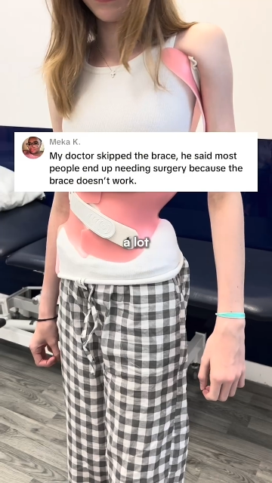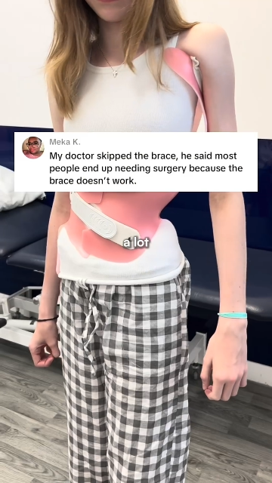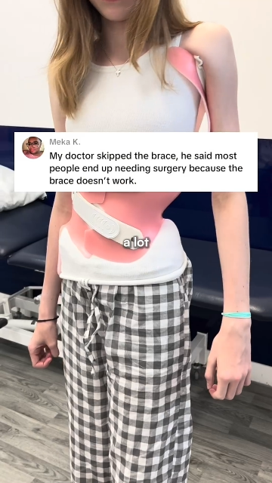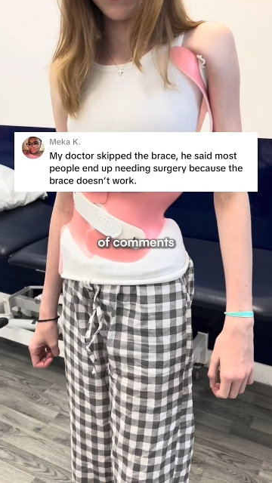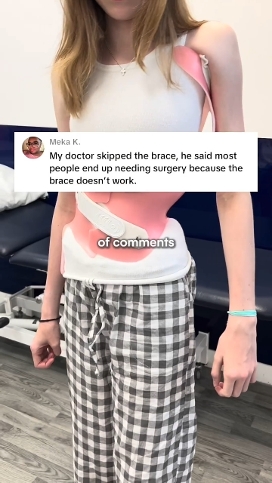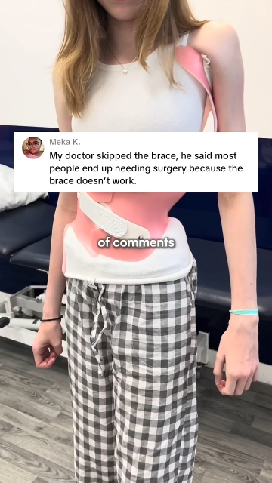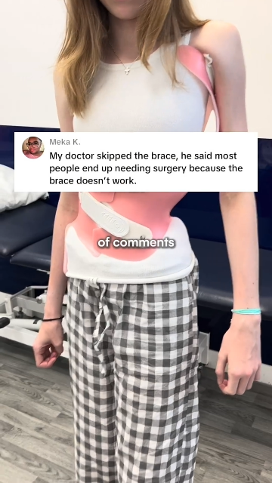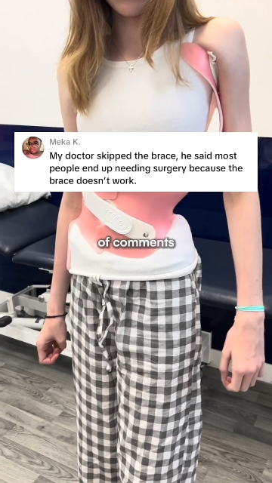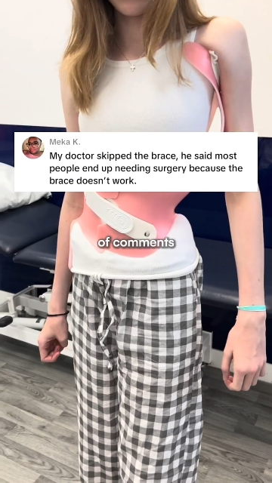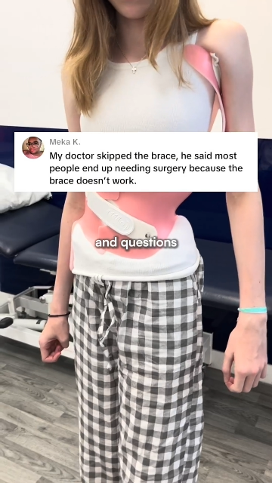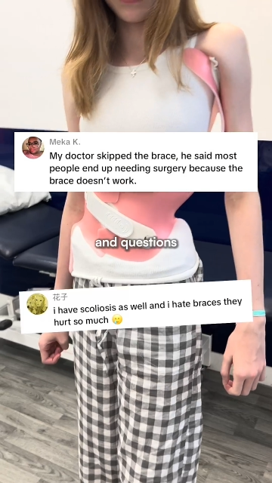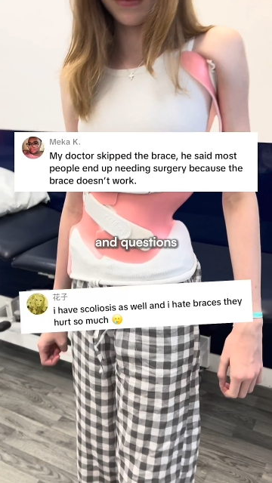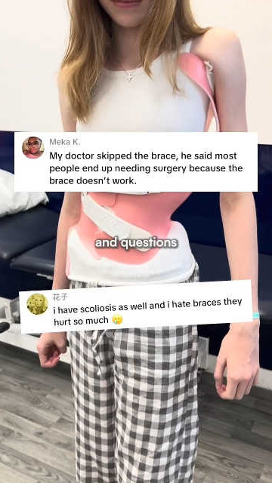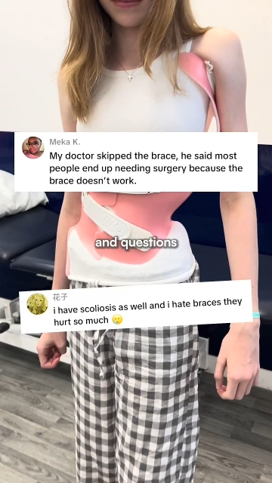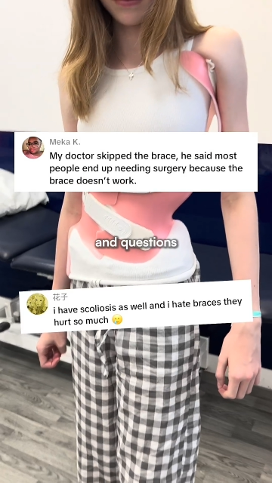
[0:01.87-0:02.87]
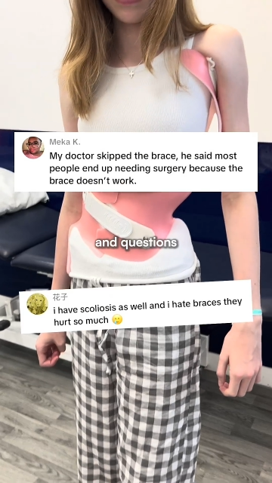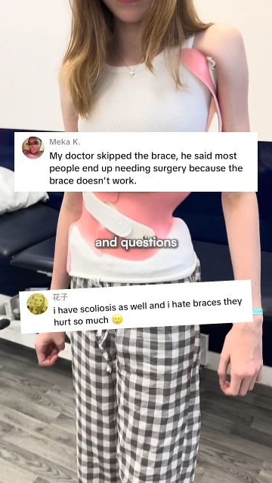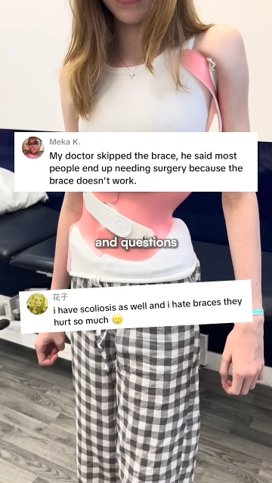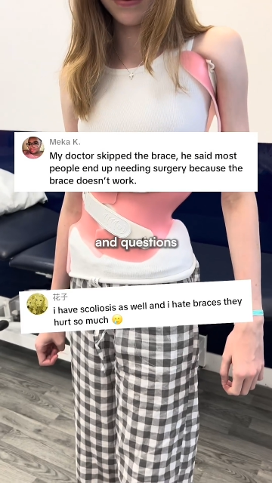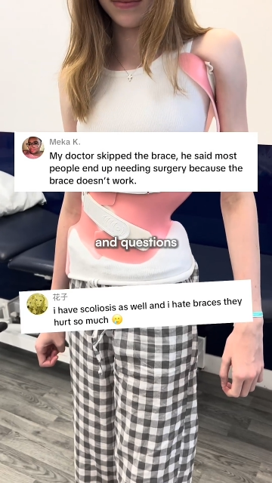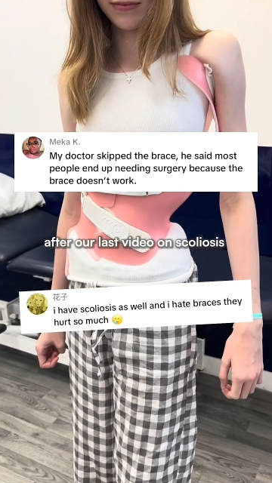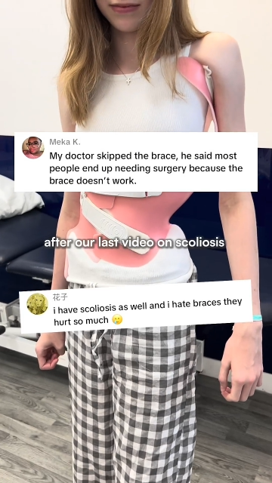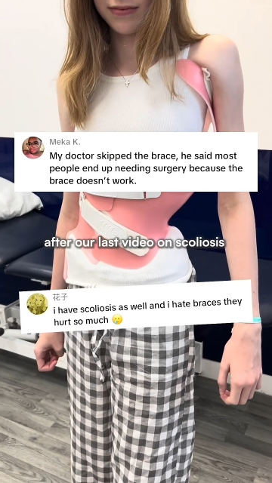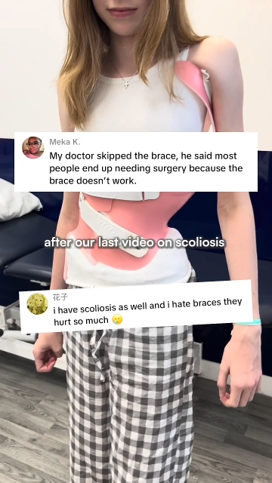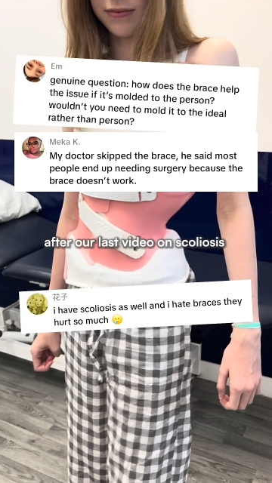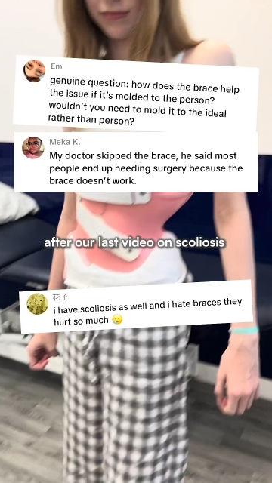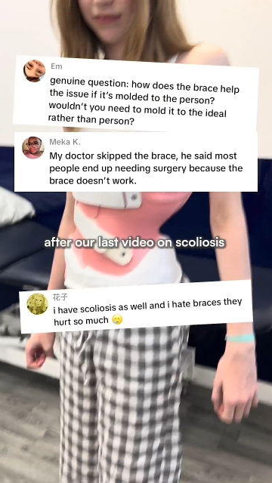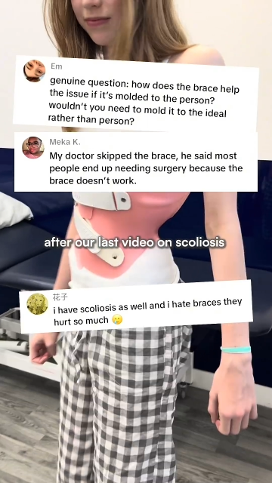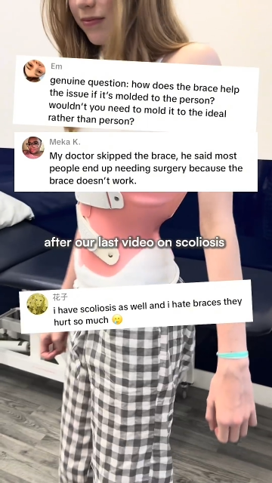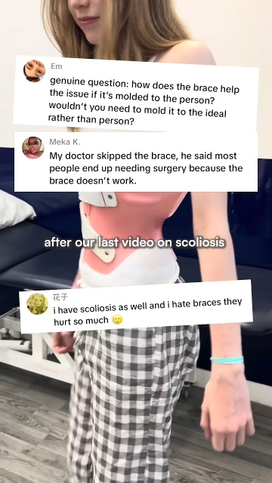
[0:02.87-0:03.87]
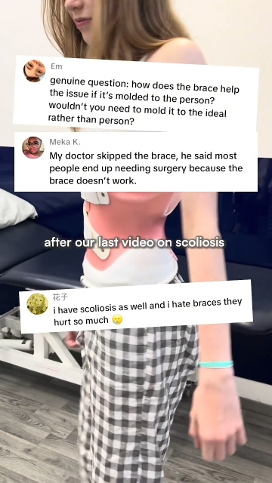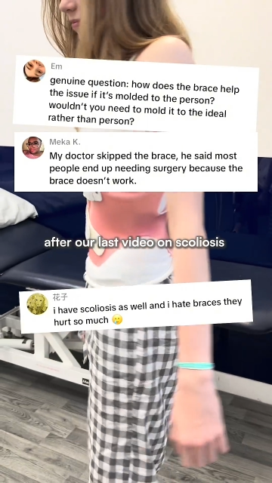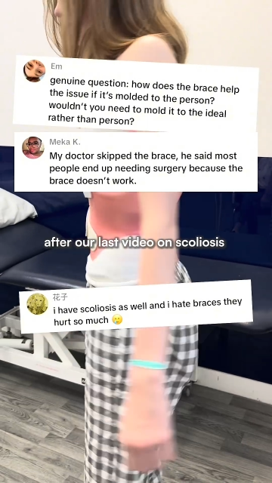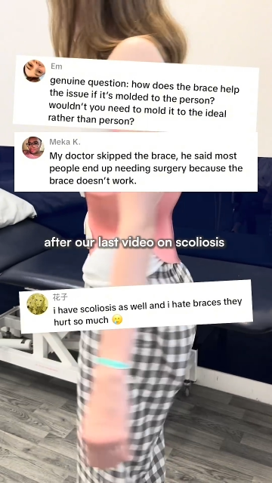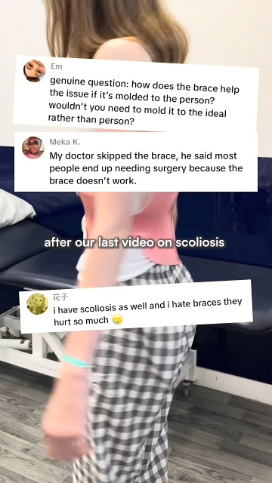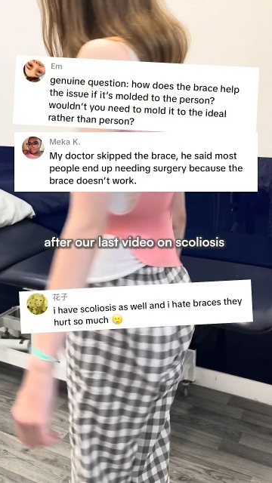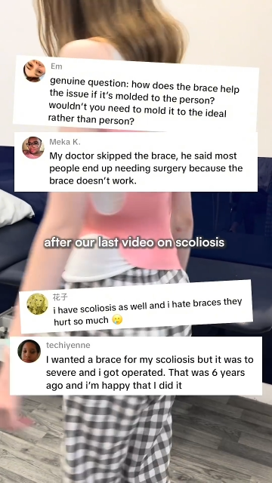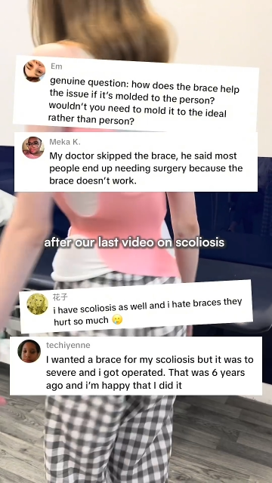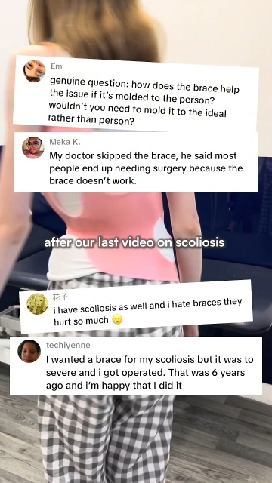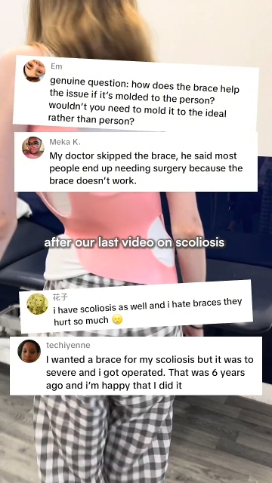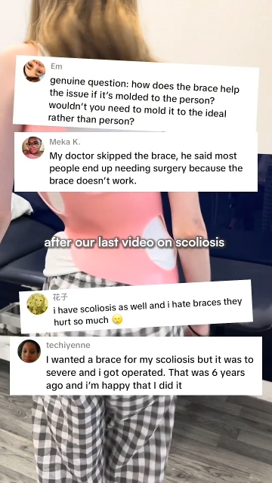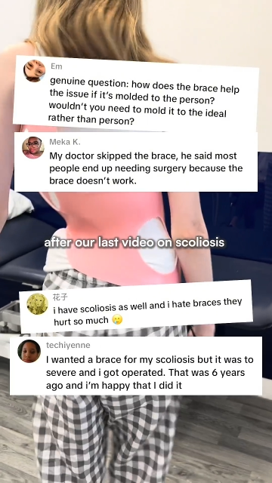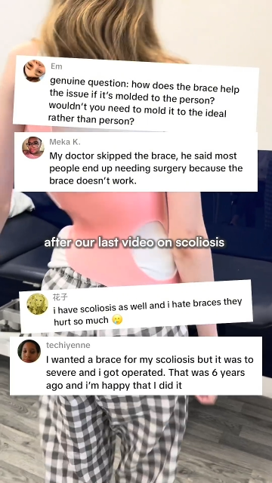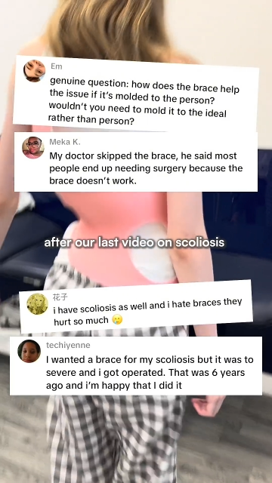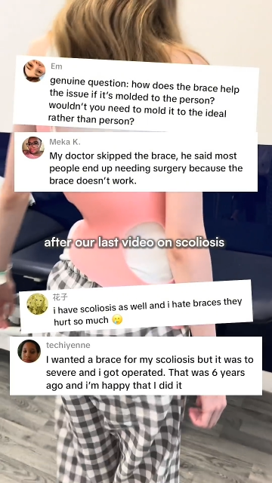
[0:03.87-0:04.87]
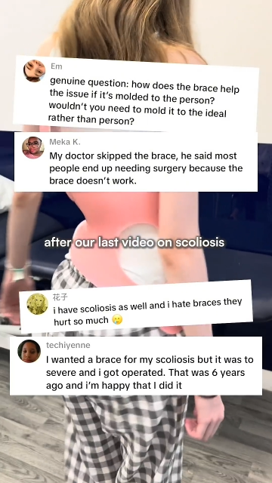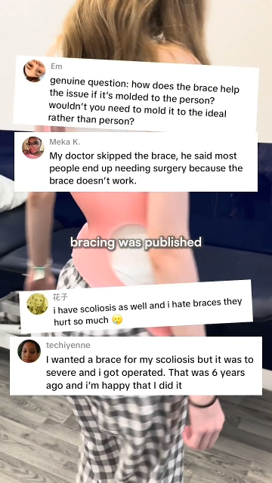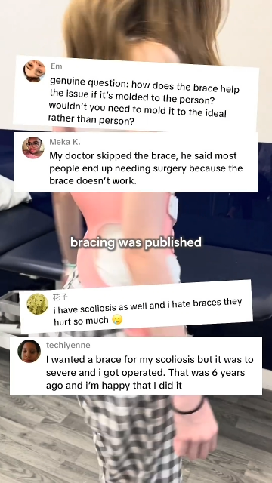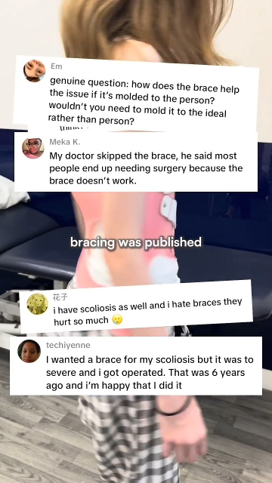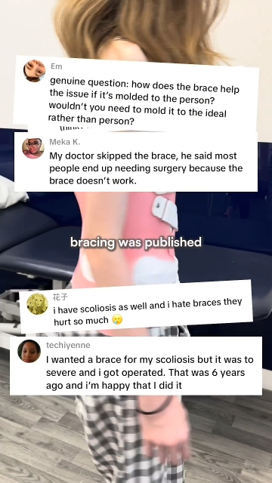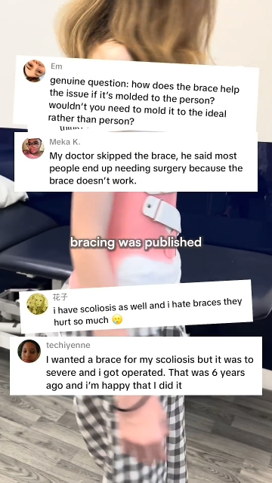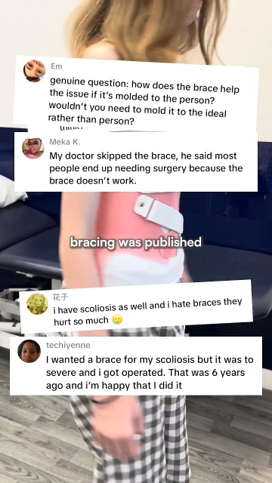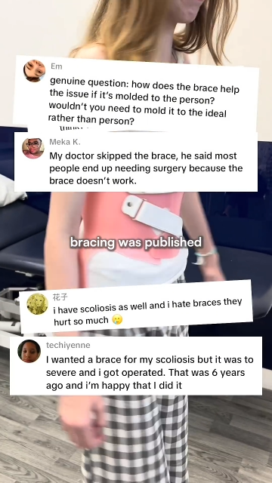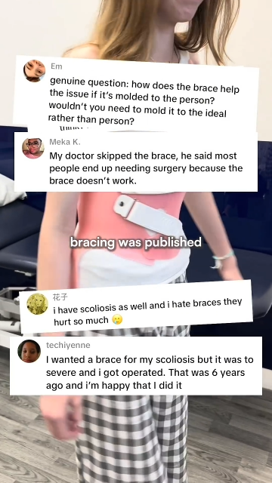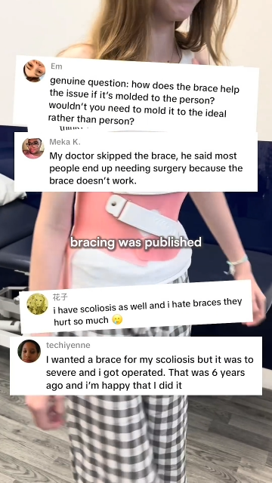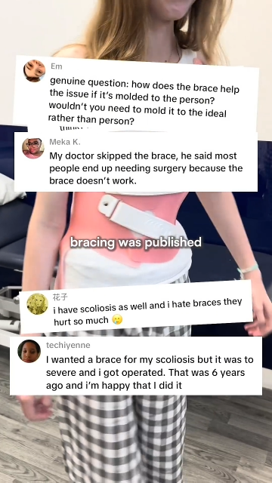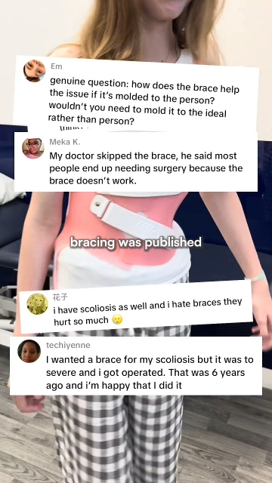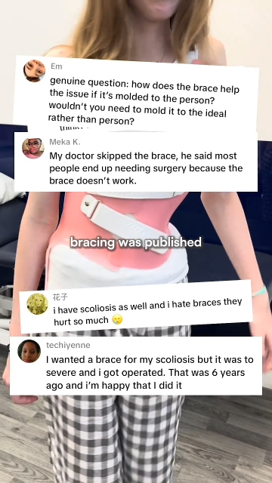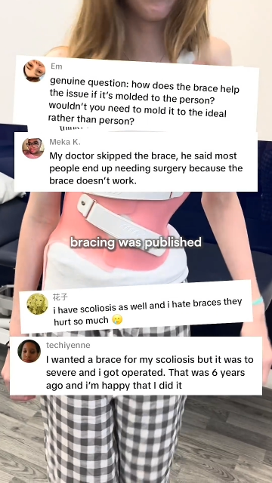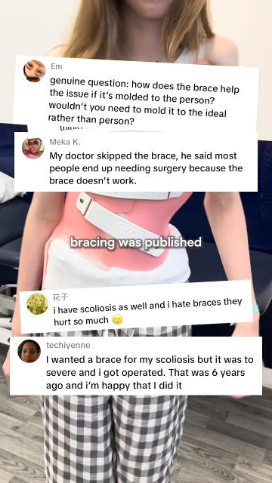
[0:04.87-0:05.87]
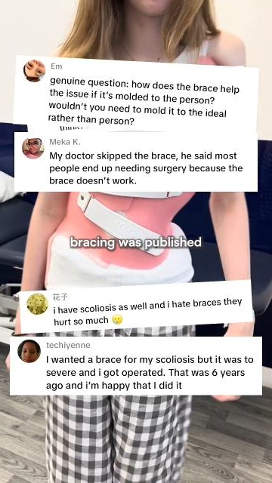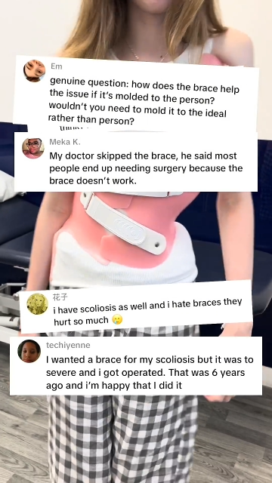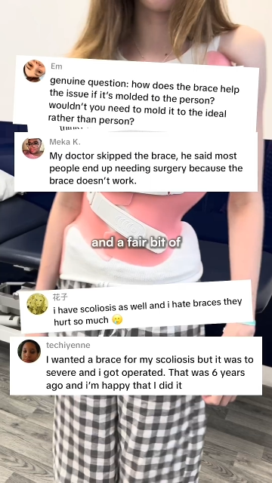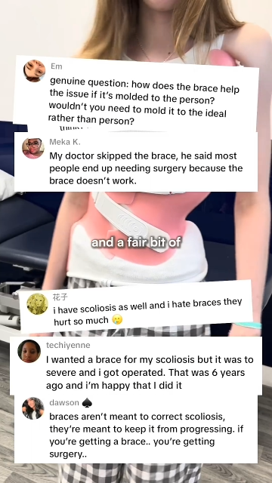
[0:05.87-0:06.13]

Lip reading: (no speaker visible)